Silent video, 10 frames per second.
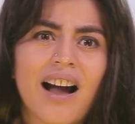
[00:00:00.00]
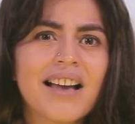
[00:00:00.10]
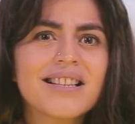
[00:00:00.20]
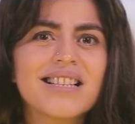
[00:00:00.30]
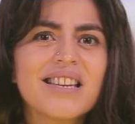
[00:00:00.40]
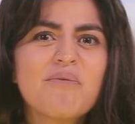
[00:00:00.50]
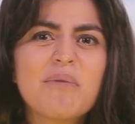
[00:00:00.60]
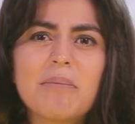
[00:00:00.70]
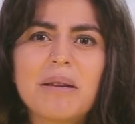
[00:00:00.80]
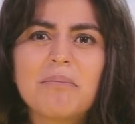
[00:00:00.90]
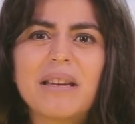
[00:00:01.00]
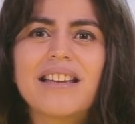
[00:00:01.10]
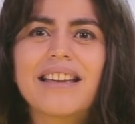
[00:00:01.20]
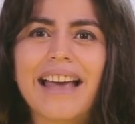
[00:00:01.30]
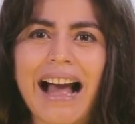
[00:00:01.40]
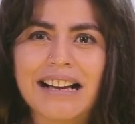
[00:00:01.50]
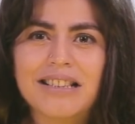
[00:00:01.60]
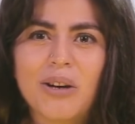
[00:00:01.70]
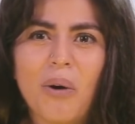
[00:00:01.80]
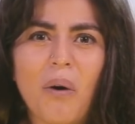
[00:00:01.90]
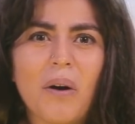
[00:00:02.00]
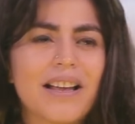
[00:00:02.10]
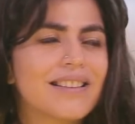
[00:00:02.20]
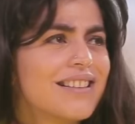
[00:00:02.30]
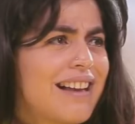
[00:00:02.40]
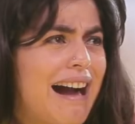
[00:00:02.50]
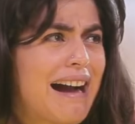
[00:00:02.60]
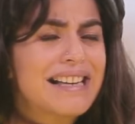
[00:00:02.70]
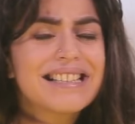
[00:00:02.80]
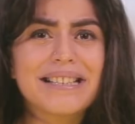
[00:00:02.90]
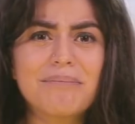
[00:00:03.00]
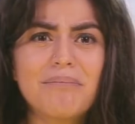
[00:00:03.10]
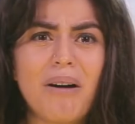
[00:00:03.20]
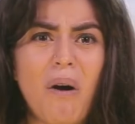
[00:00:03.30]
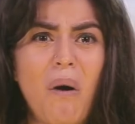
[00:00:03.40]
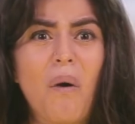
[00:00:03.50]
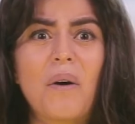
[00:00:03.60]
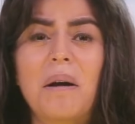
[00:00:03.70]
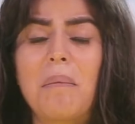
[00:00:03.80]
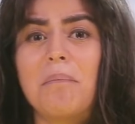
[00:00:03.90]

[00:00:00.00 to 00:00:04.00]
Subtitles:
I see women being catcalled as an item or a